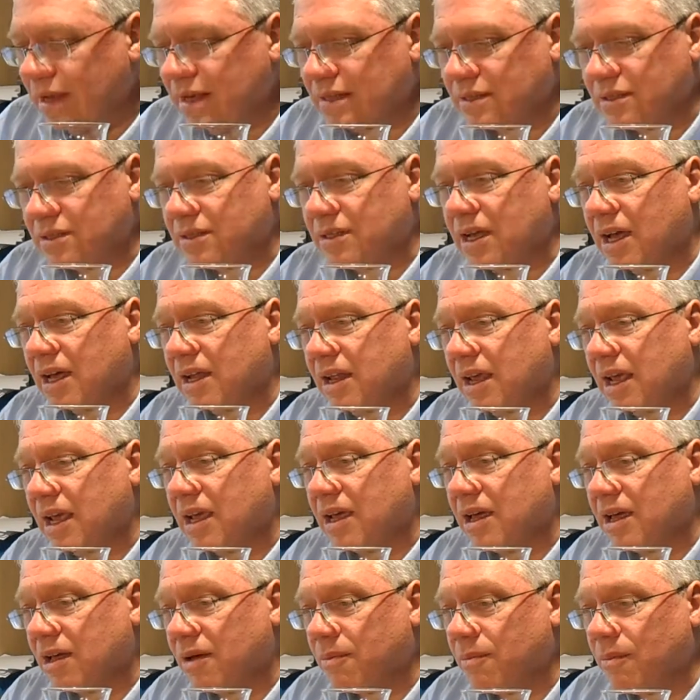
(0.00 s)
Yes, it's got
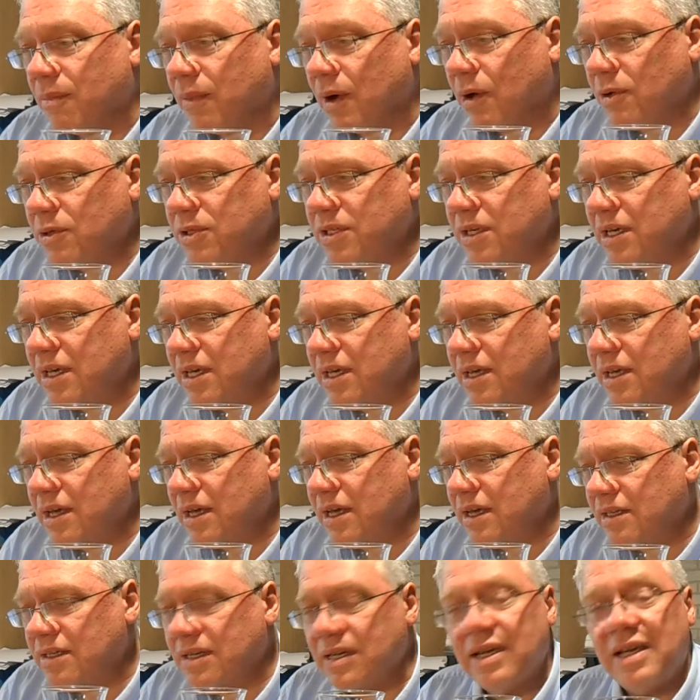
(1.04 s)
a
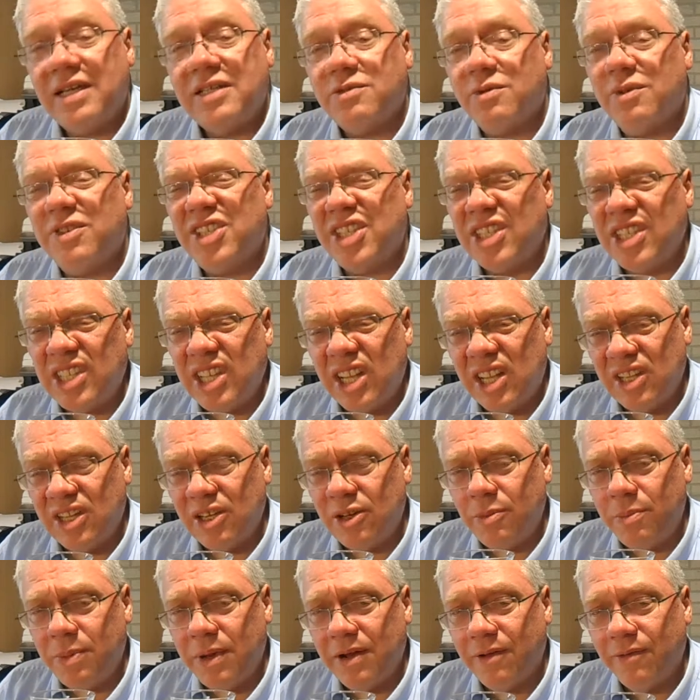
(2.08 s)
malty taste with just a
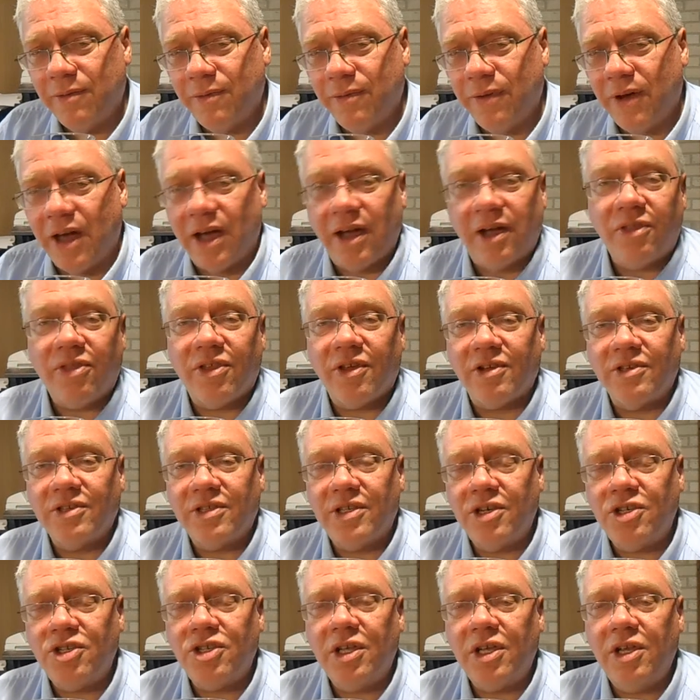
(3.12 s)
little bit of funk.
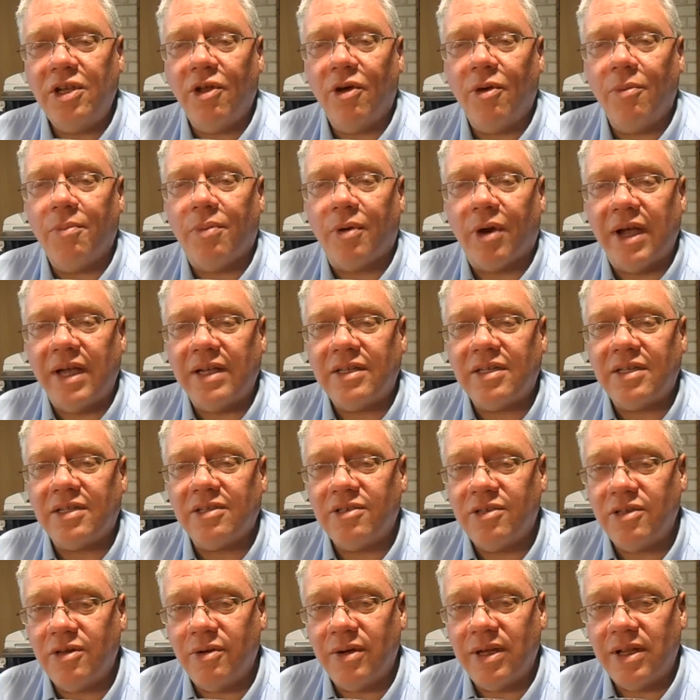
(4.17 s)
There's usually no
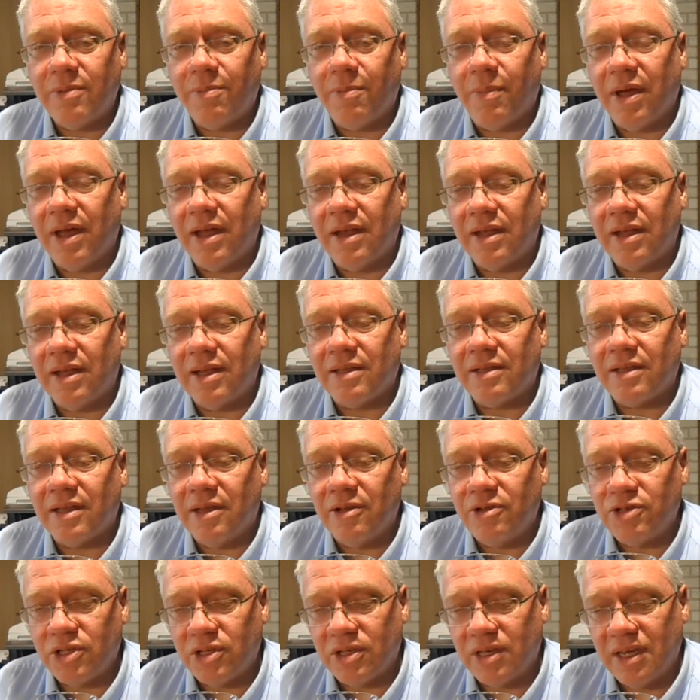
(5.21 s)
Brett to it, but it
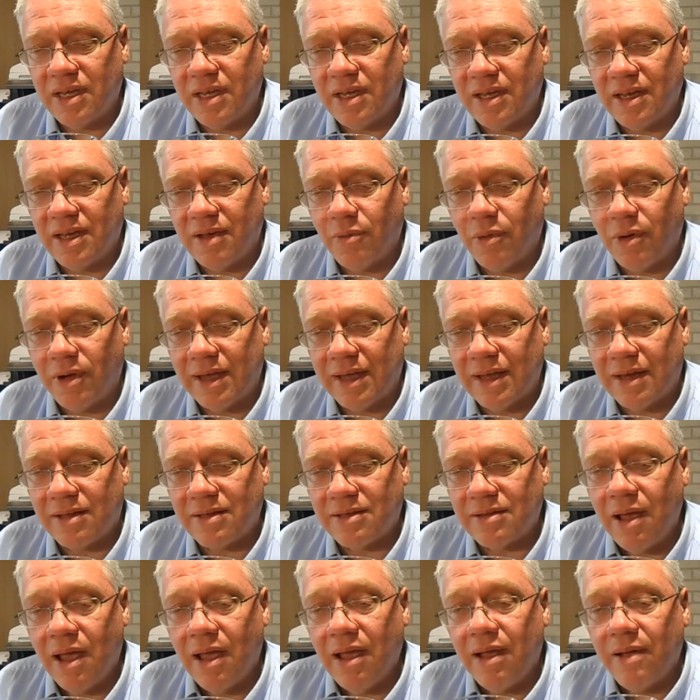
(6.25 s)
usually will
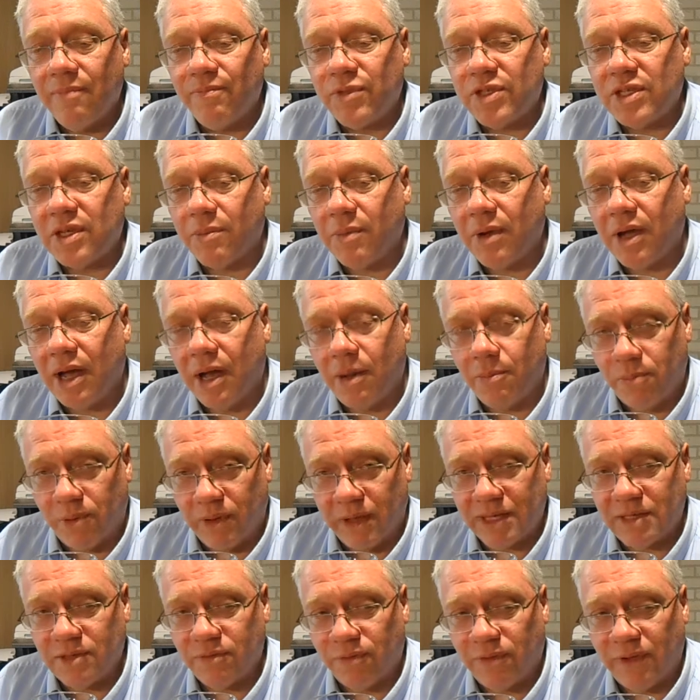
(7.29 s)
get some
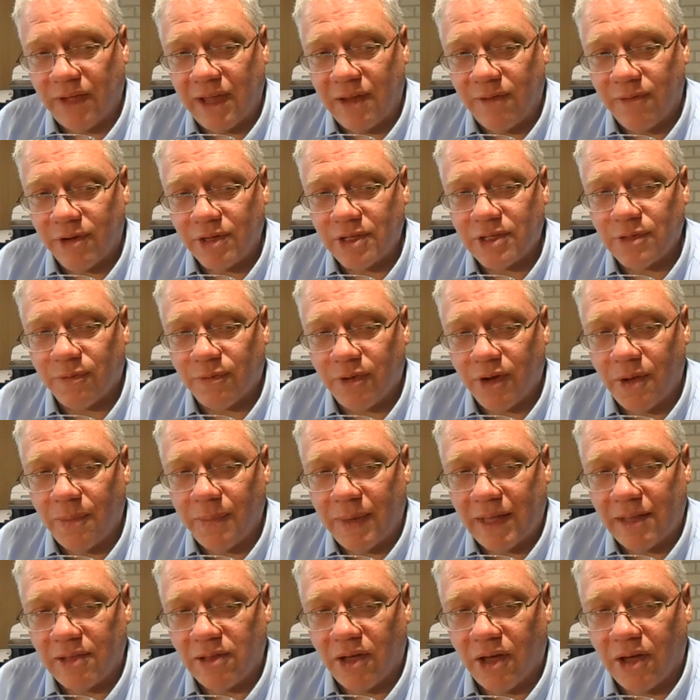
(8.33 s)
complex flavors
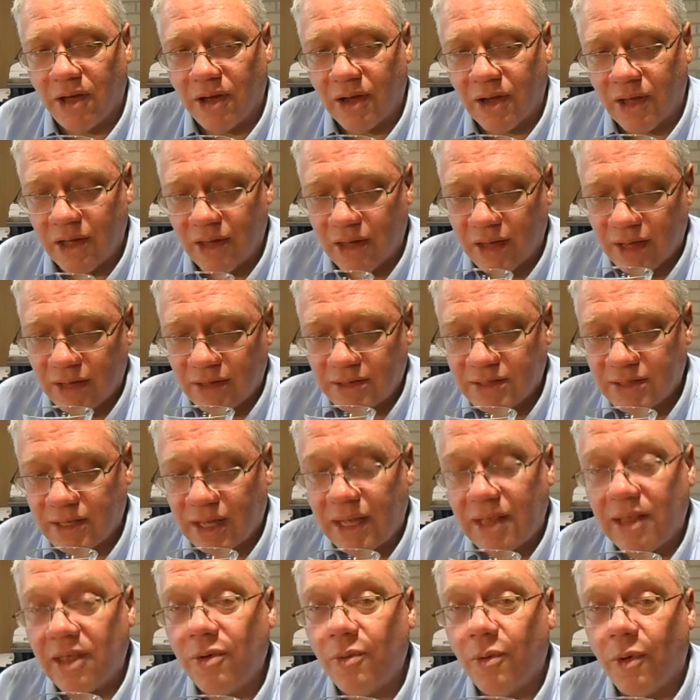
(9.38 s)
from a long,
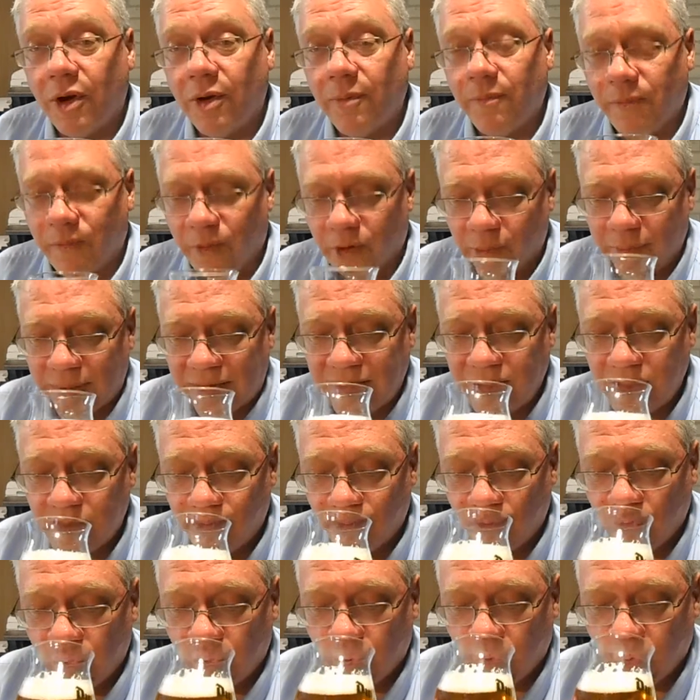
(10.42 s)
slightly warm ferment.